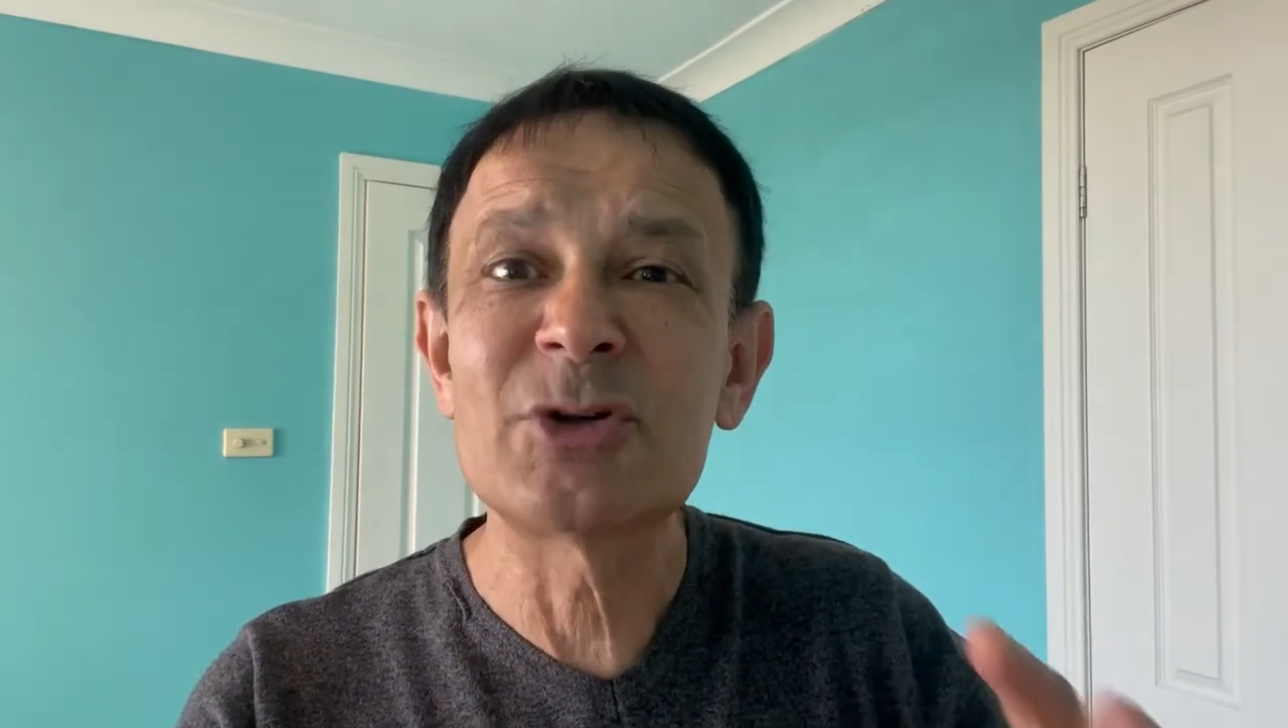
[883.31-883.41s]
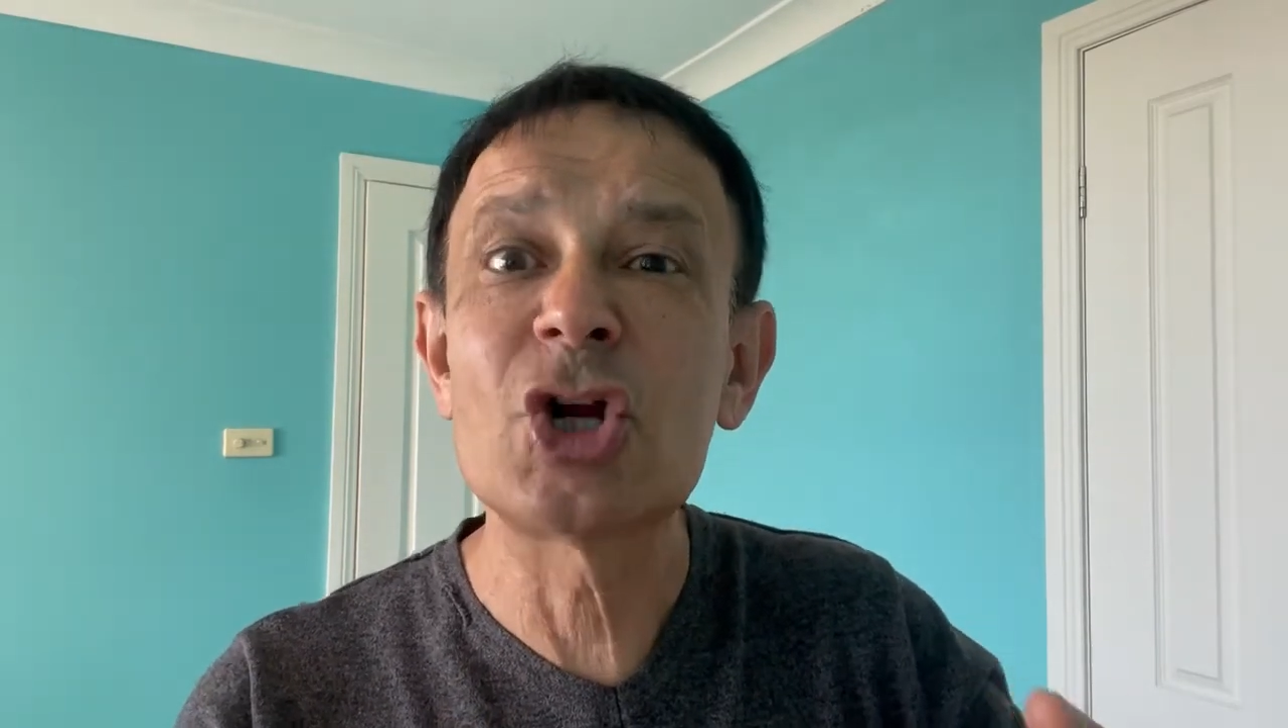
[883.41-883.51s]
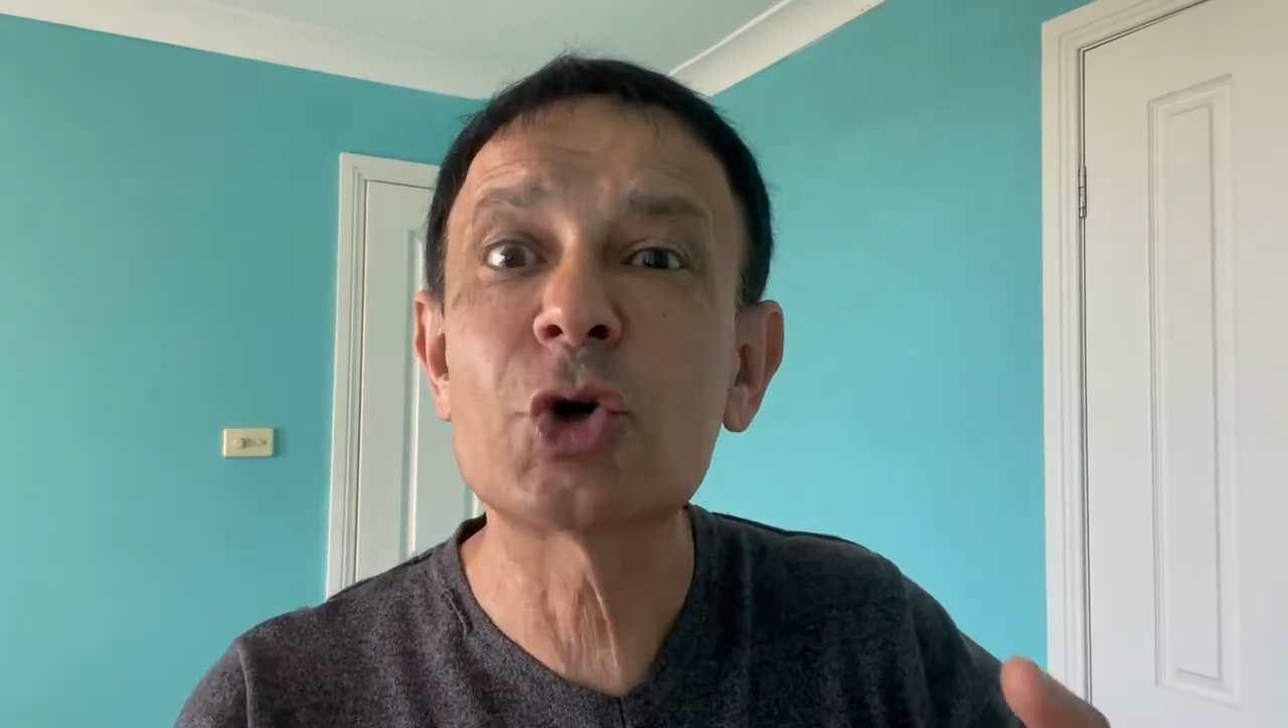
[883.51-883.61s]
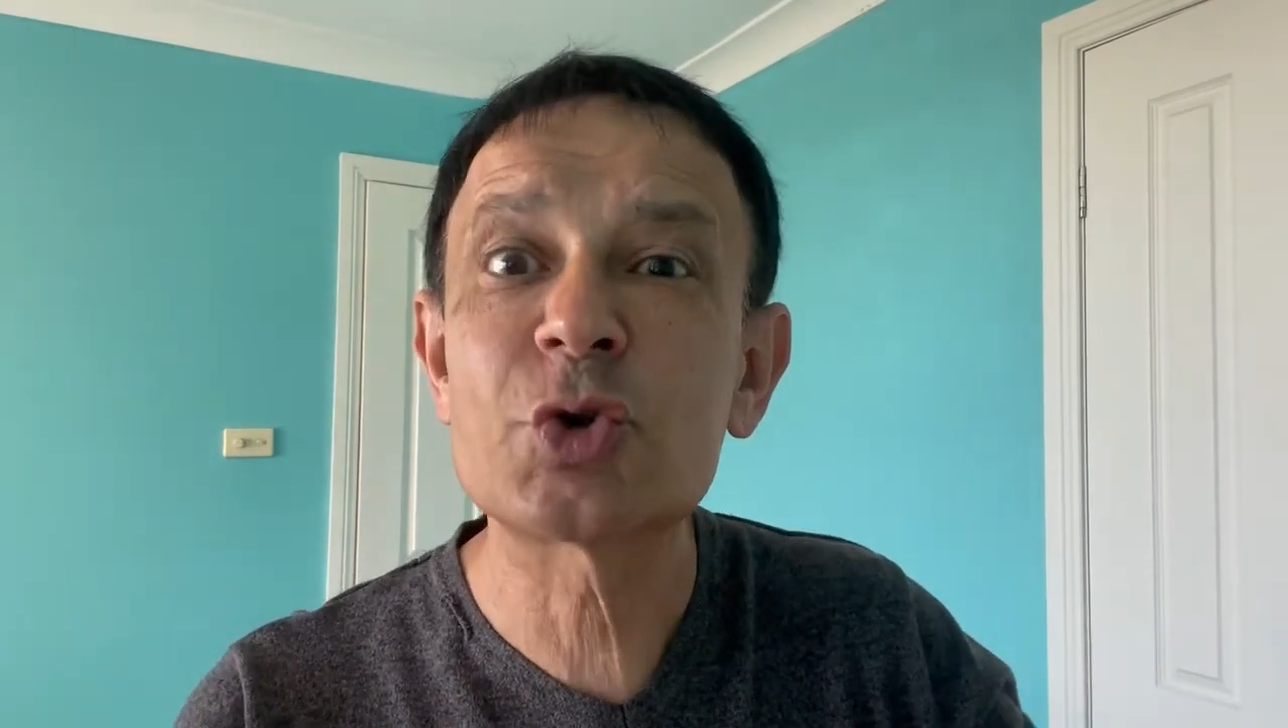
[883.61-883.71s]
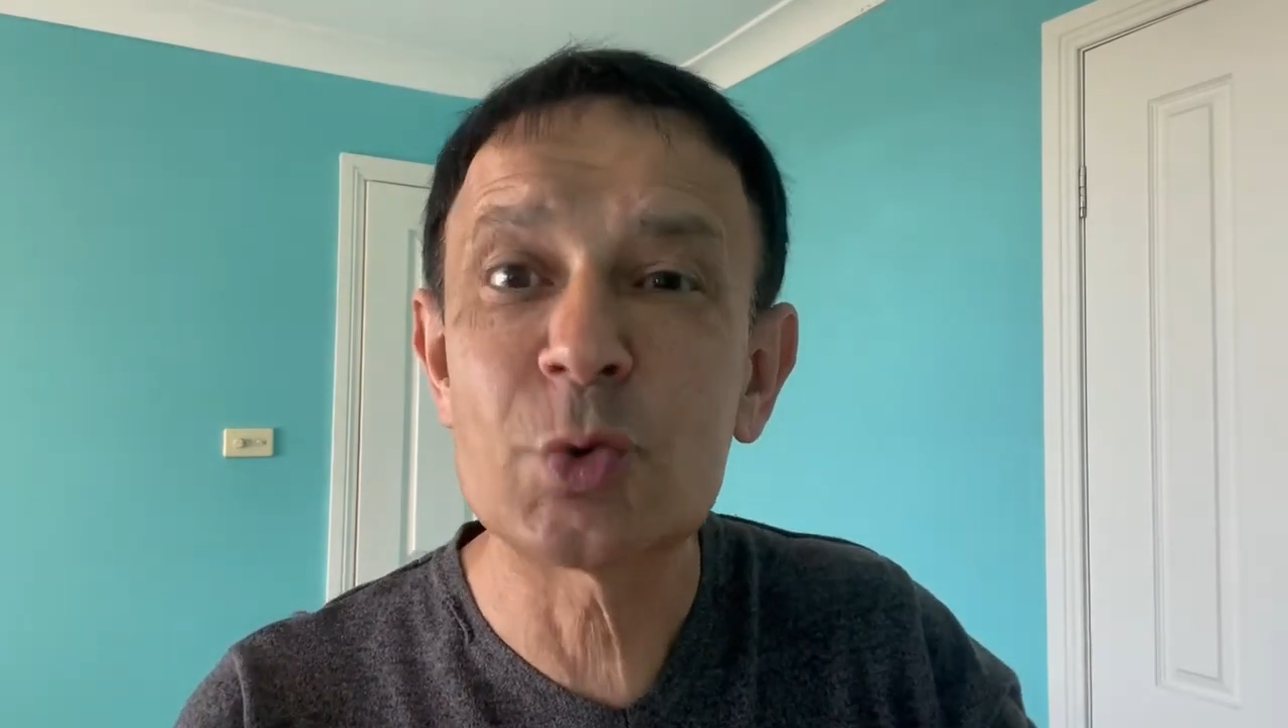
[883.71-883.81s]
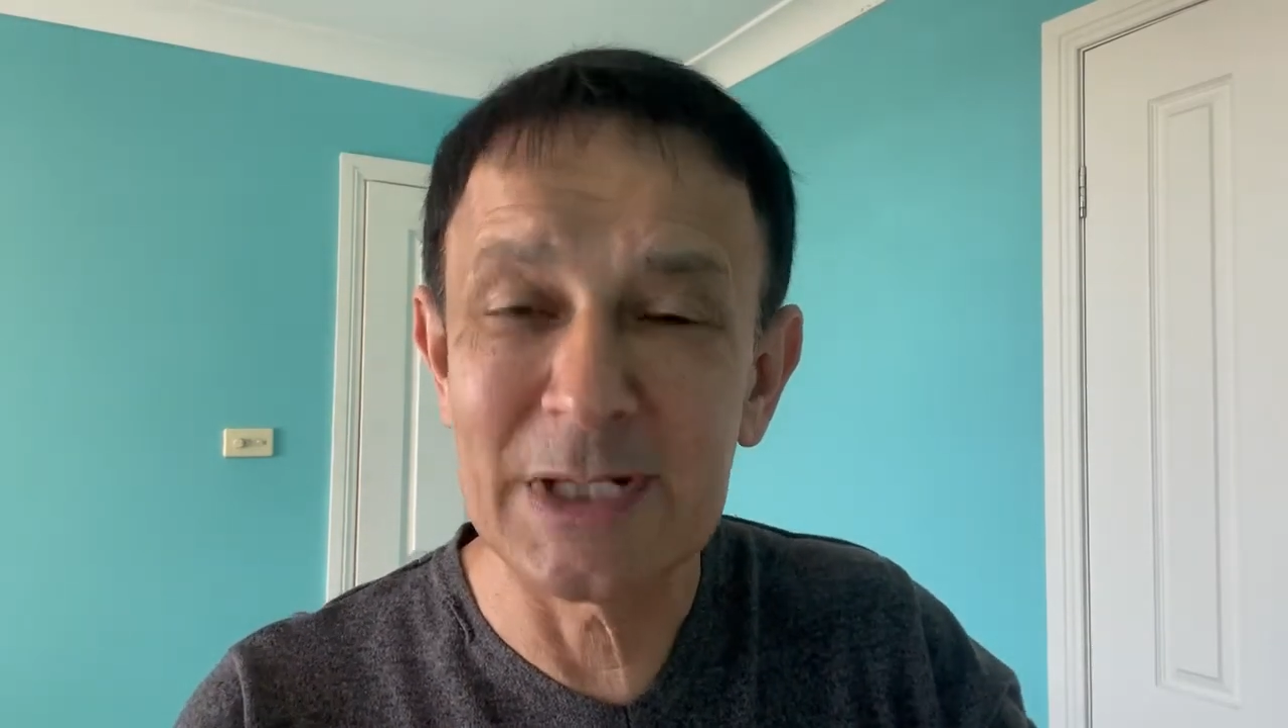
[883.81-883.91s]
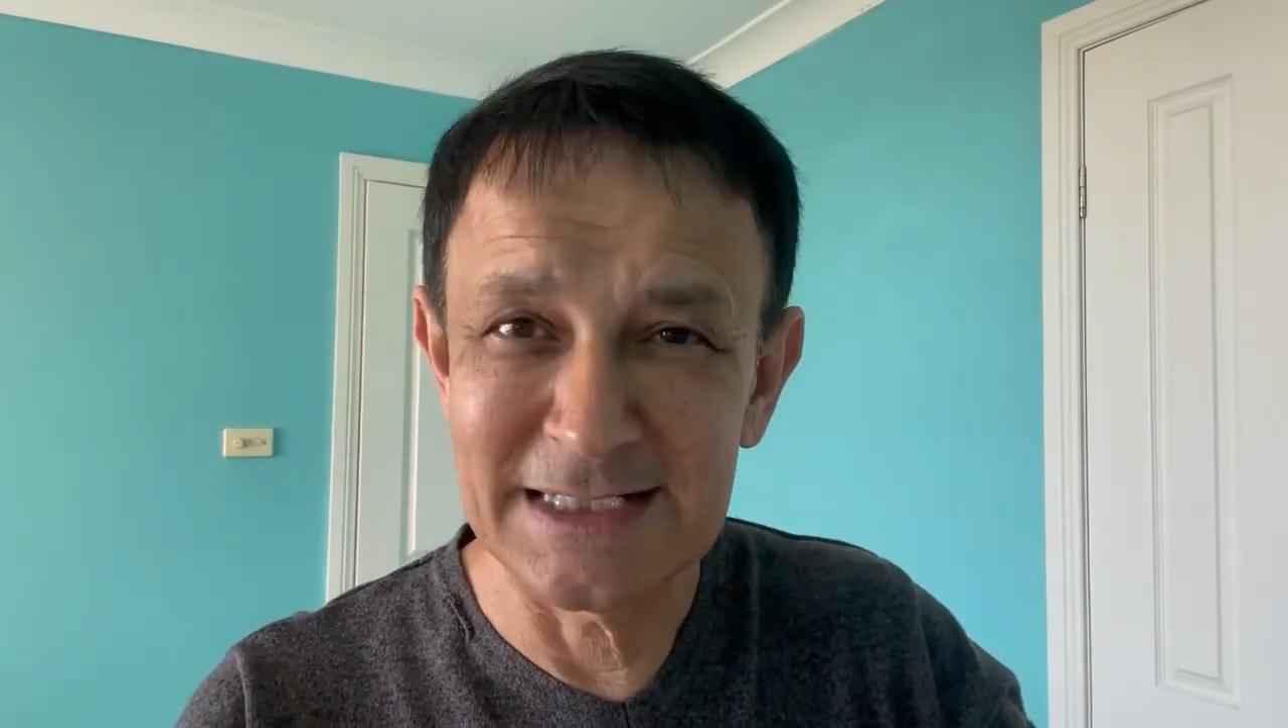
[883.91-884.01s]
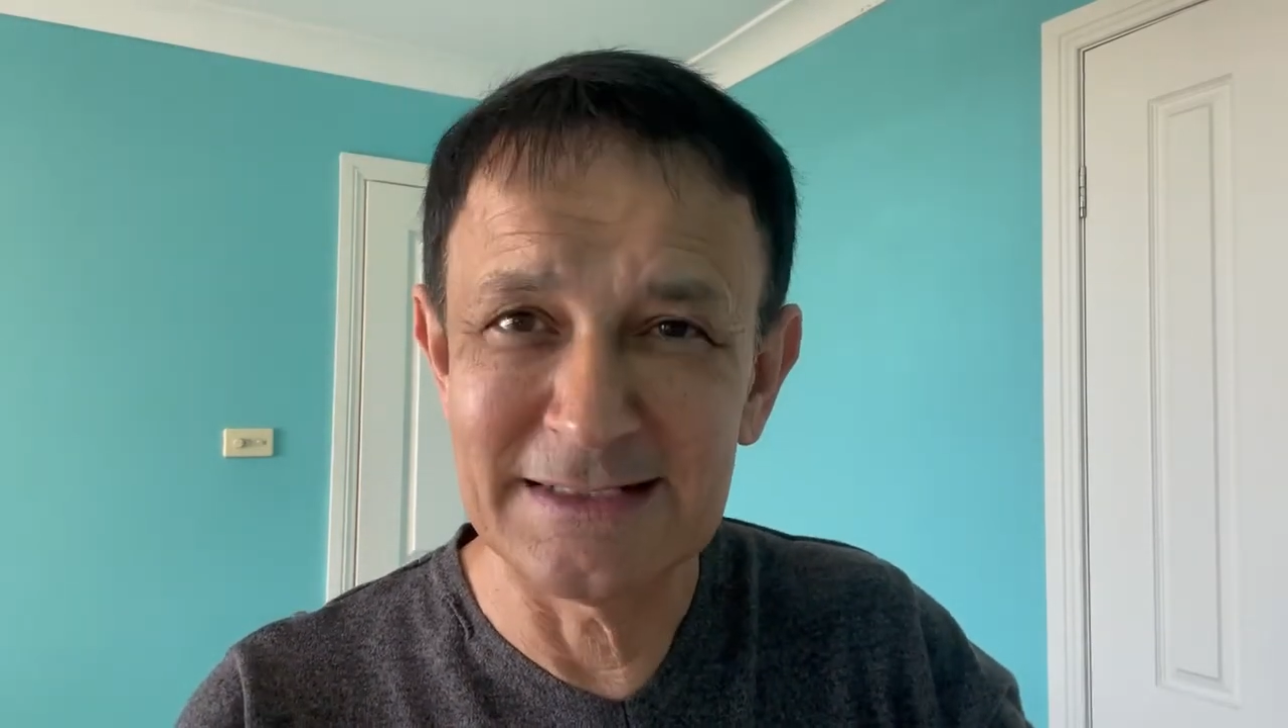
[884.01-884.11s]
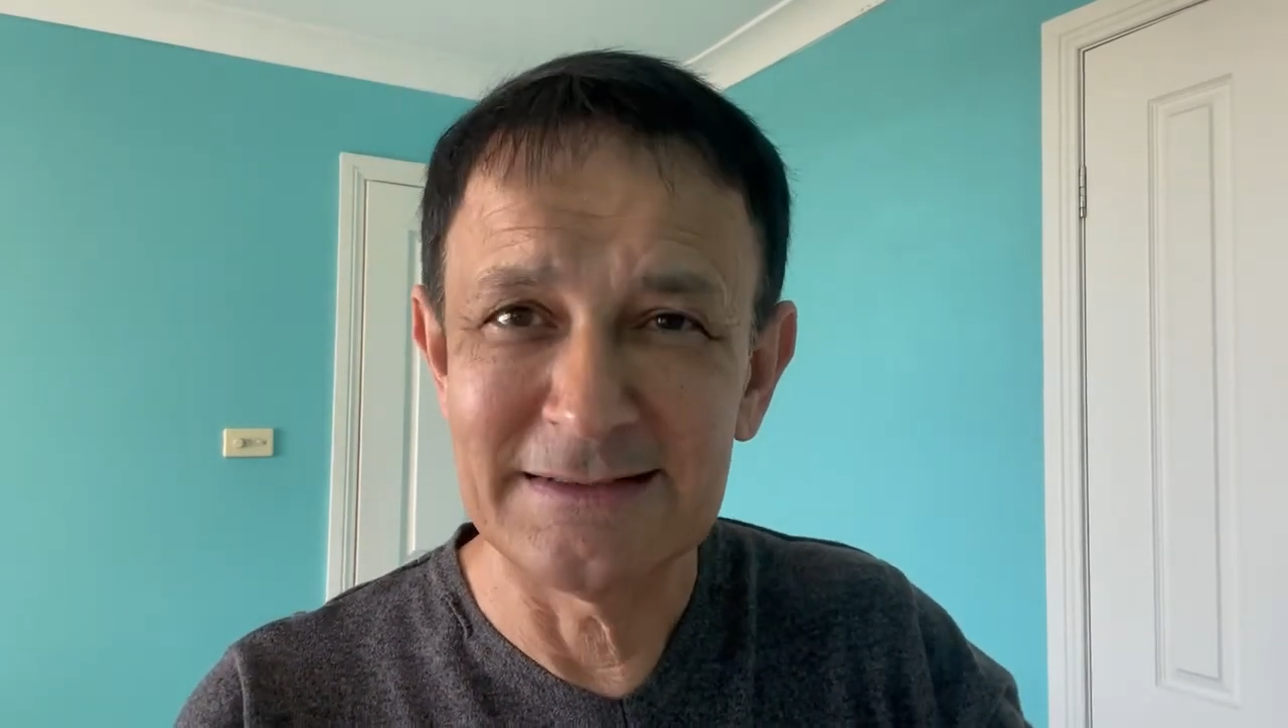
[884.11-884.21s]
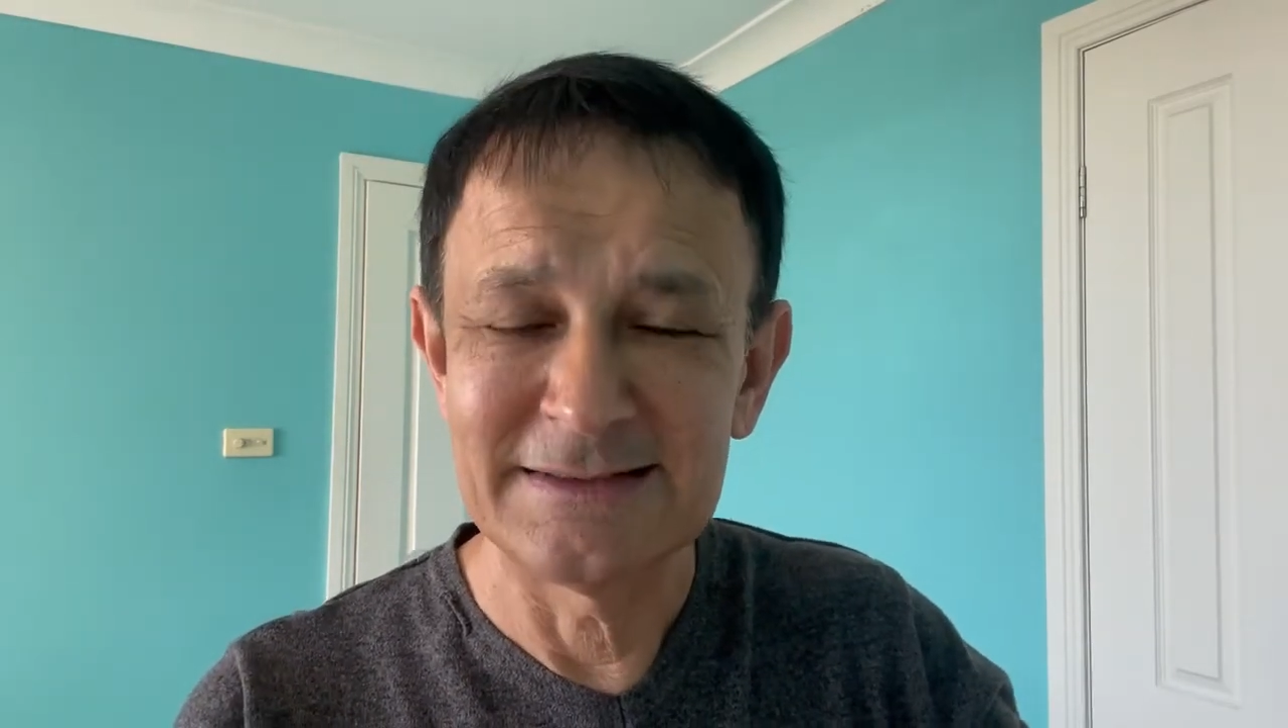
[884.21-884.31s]

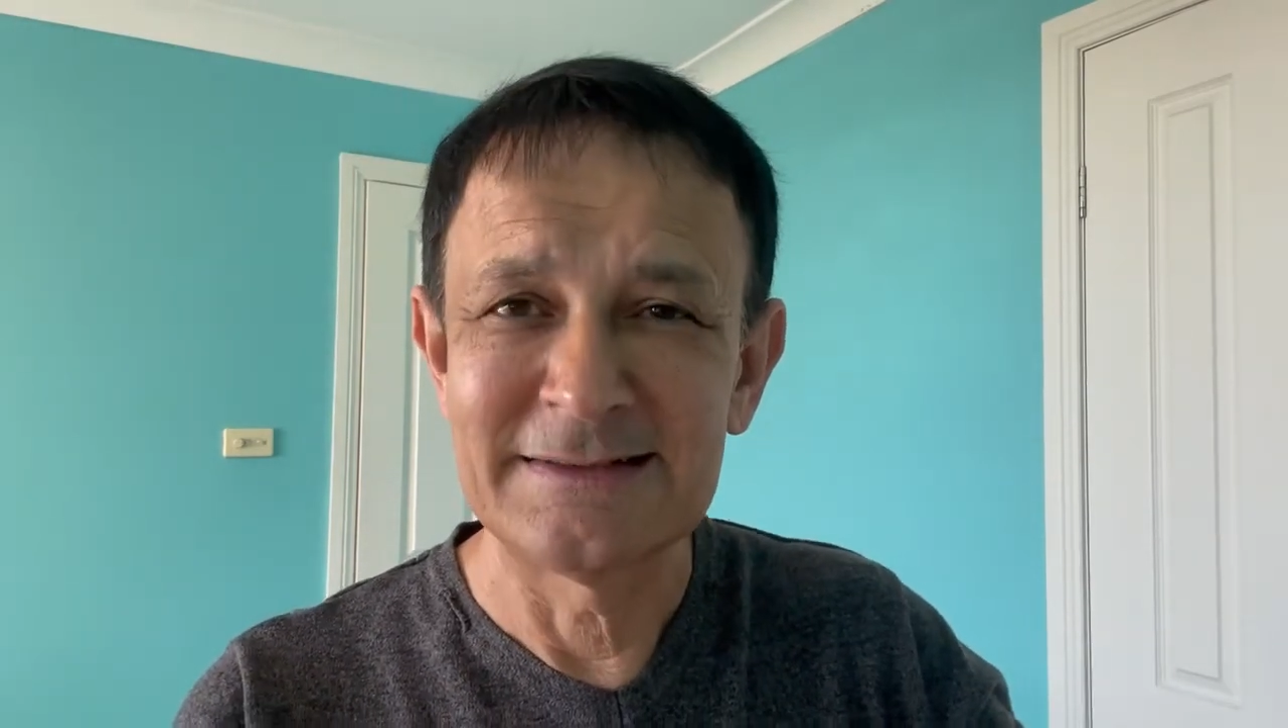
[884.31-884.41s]
adulterated,